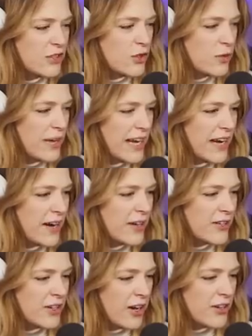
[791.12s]
enjoying
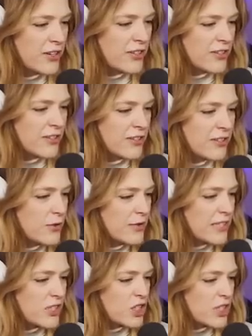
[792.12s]
her daughter's food
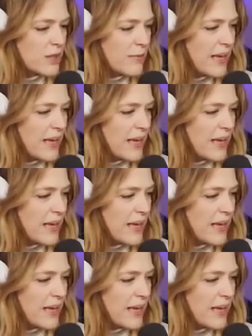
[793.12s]
that she